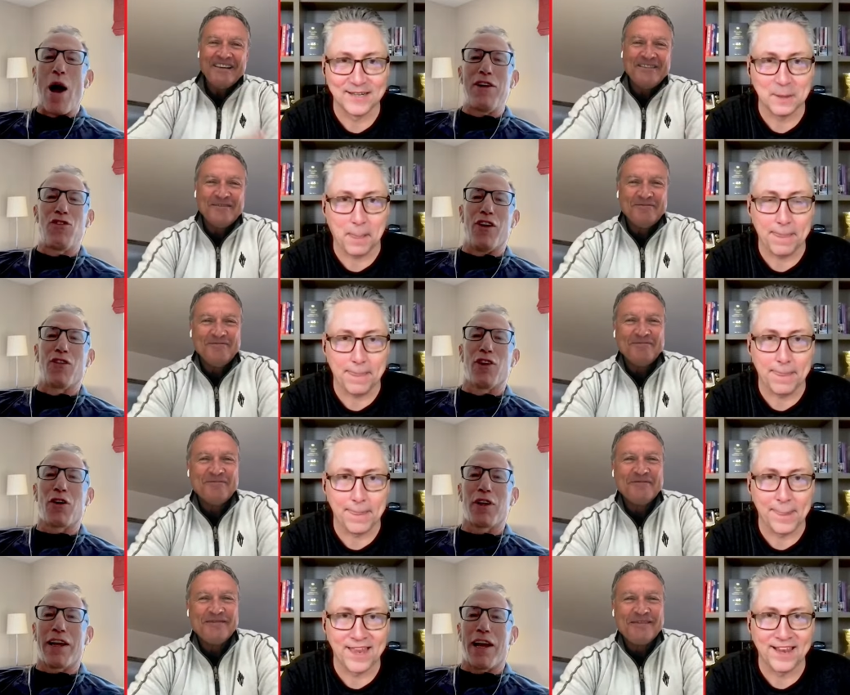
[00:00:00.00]
Speaker 1: wedges
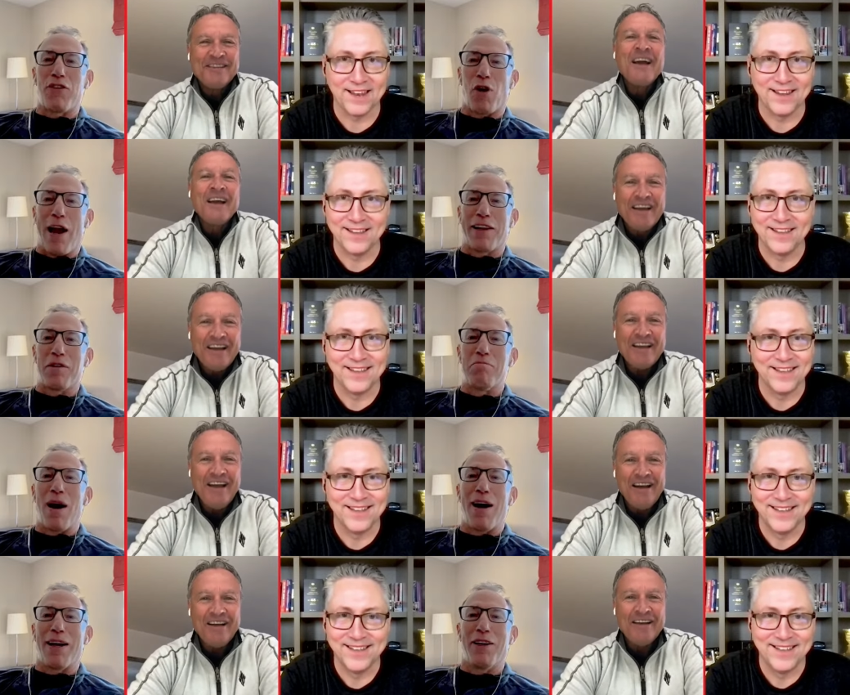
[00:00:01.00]
look like I dragged them
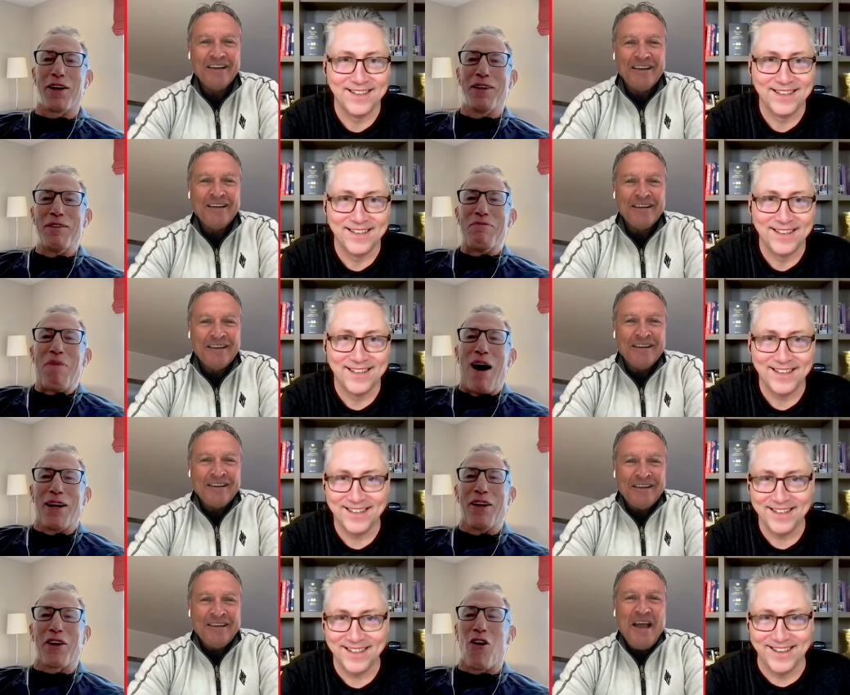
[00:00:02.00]
yeah. behind the,
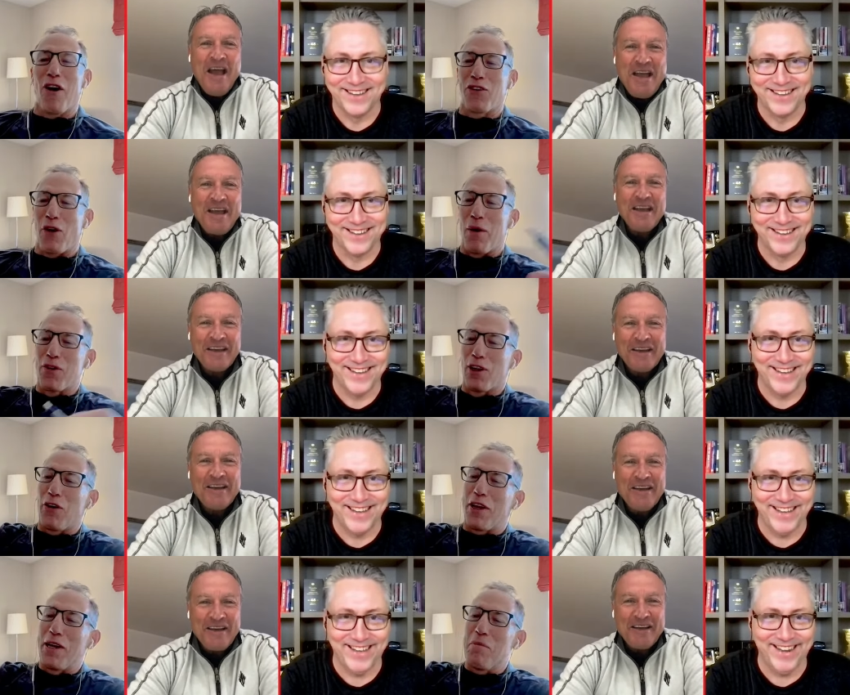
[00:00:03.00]
behind the car. So I was
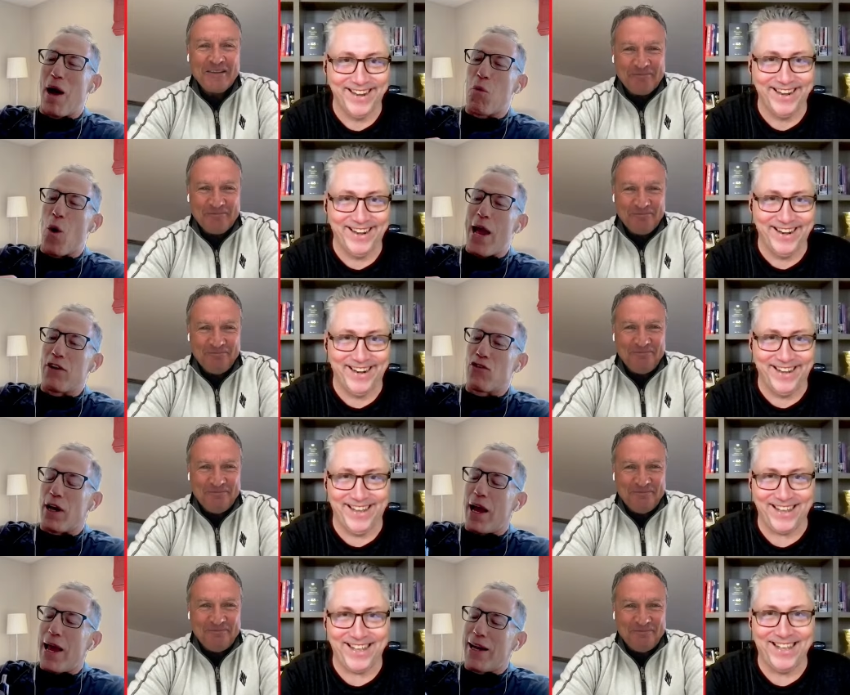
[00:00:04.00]
looking at my wedge
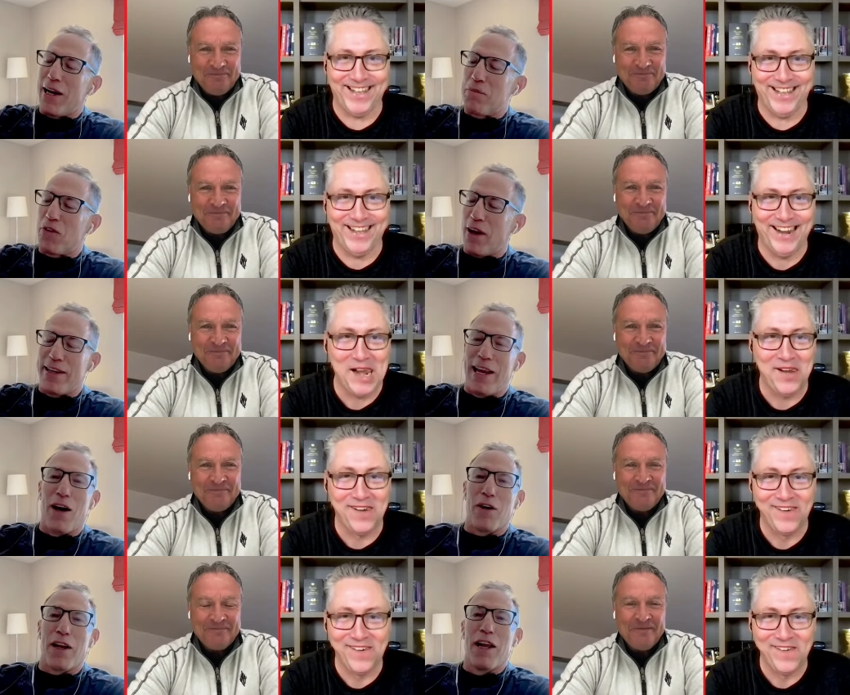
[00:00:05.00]
and I had it upside
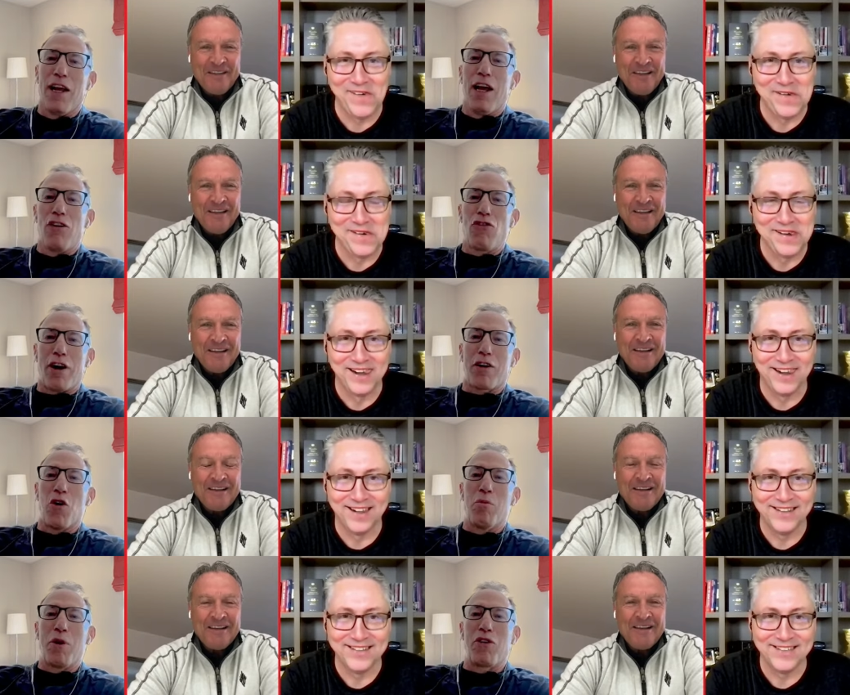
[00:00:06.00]
down. And Chuck
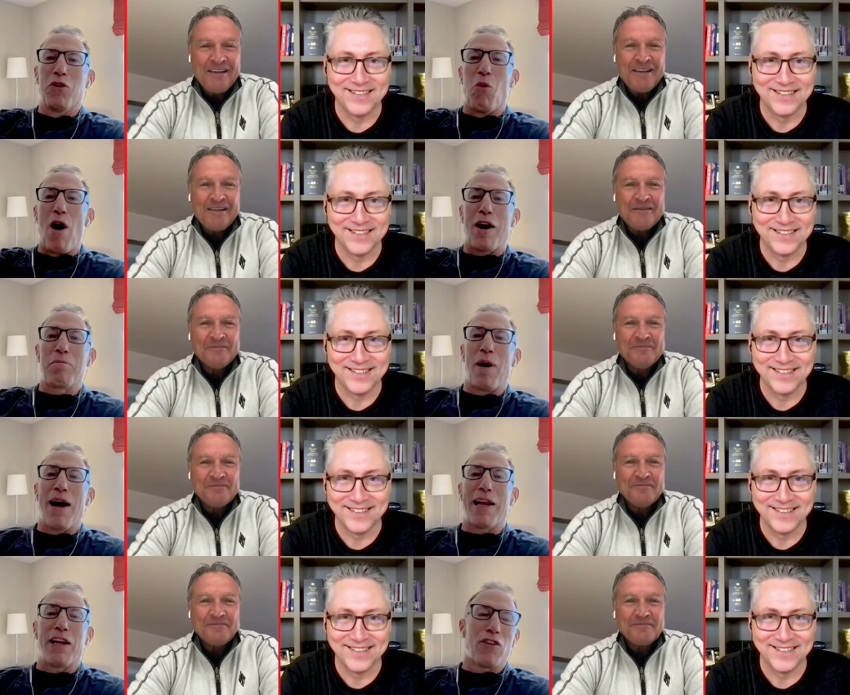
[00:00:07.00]
Kobasew walked
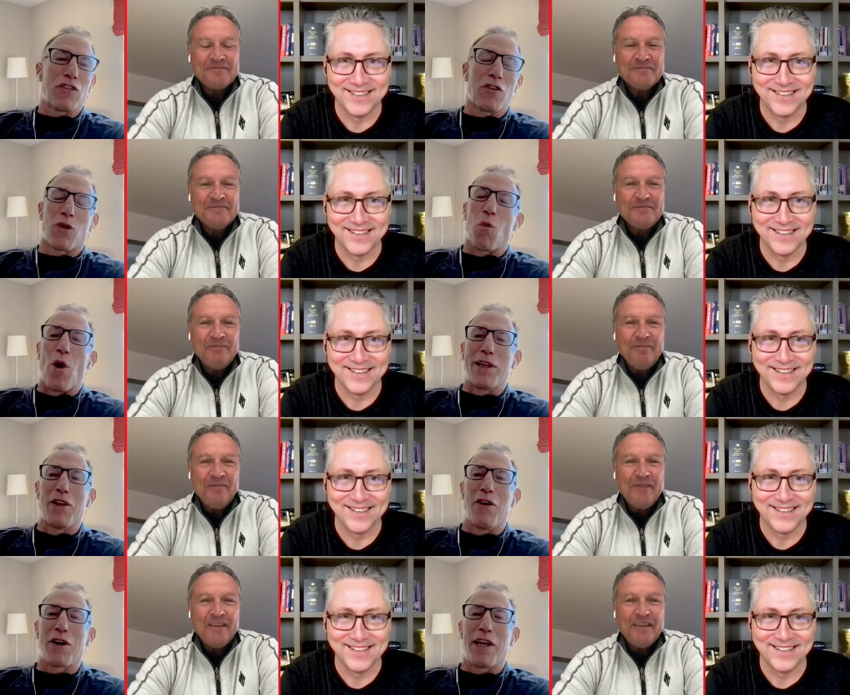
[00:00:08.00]
by and he just took one
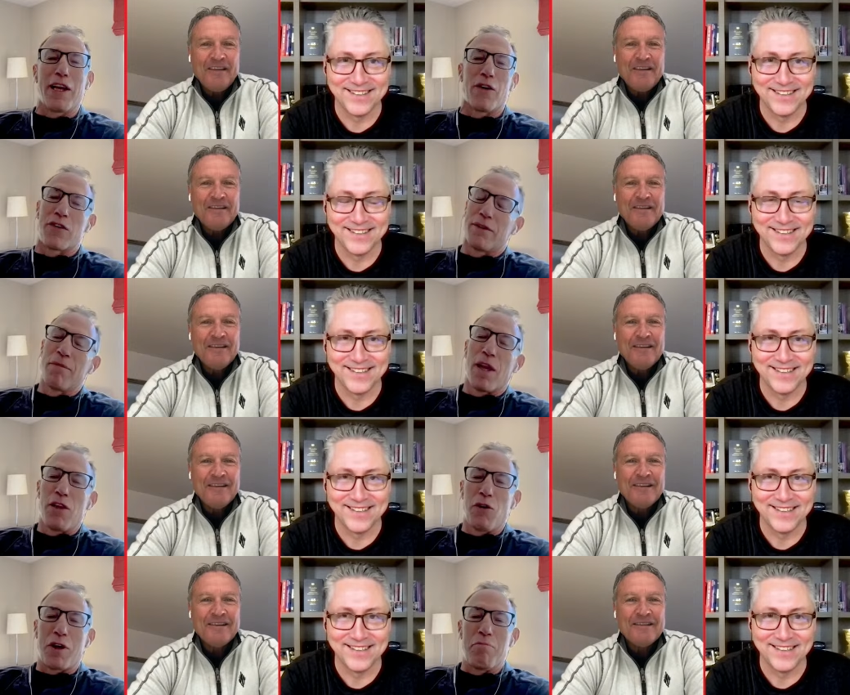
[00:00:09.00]
look and he goes,
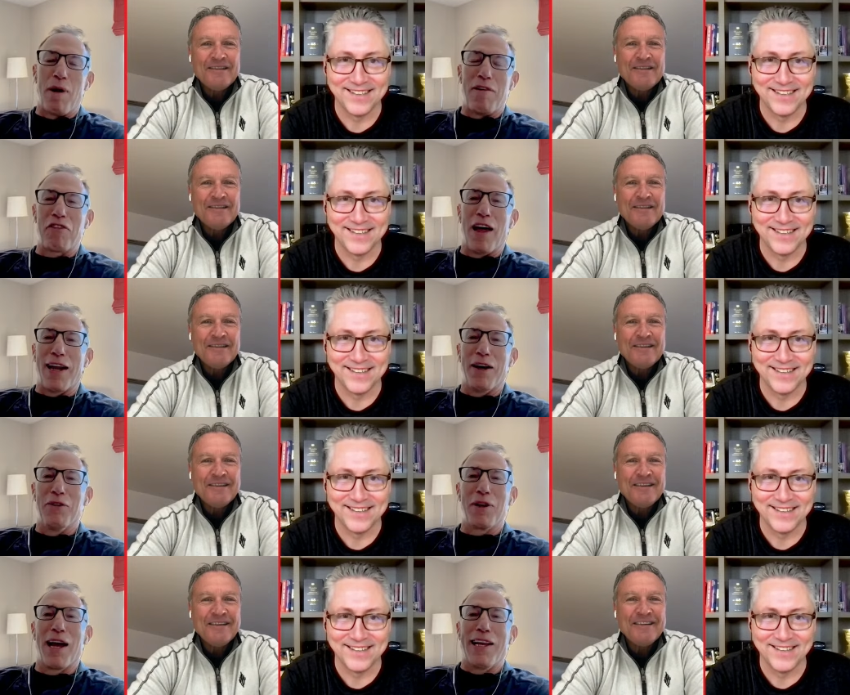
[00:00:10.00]
you can buff that
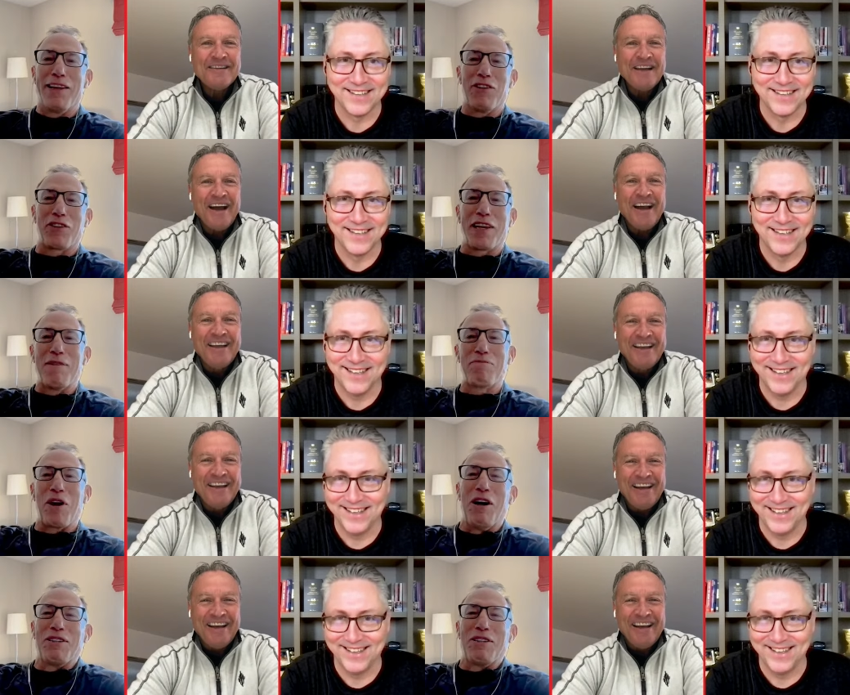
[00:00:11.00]
out. And he just yeah. kept on